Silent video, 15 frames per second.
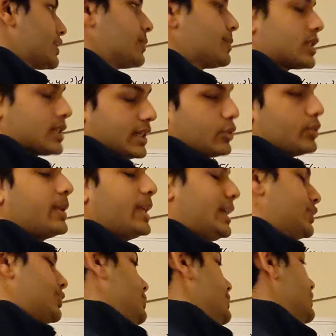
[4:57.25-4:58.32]
naught plus h would be
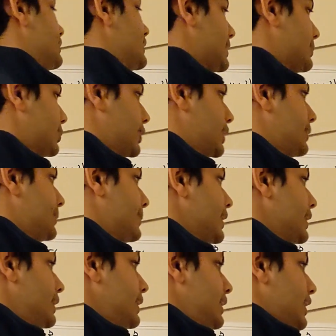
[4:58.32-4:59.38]
its coordinate at that point.
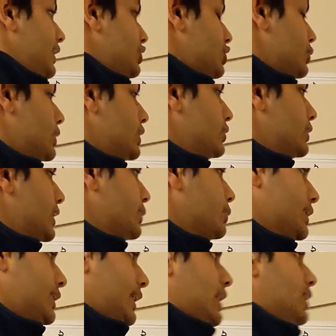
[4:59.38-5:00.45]
And so you want to look at
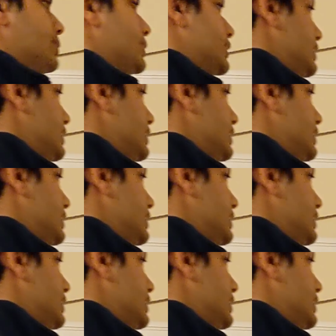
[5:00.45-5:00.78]
what the output